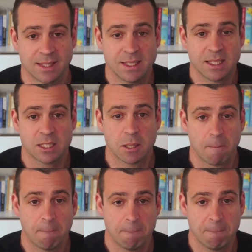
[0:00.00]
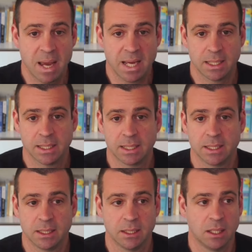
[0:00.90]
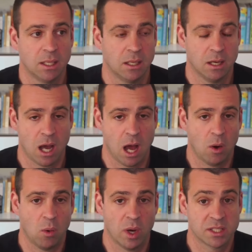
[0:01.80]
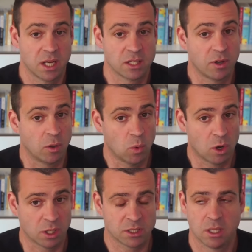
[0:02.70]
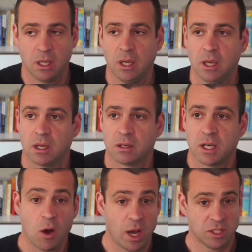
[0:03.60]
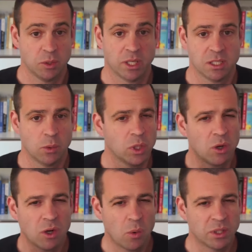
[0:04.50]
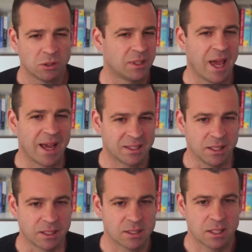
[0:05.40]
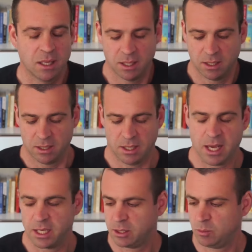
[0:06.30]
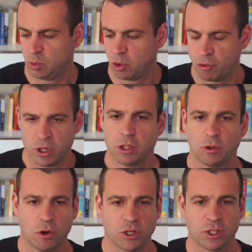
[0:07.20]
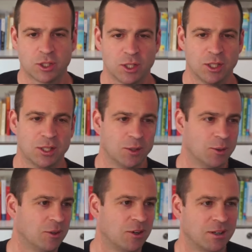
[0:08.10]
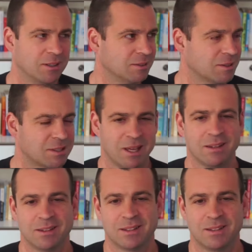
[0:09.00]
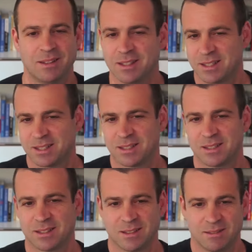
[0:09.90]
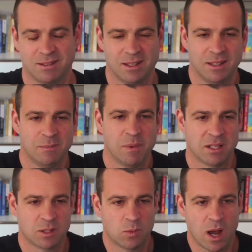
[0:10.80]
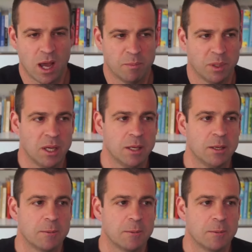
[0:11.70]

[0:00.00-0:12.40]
This is mainly how a sales funnel works. Now, as you can see, we don't go into tactics like create urgency or send this email swipe,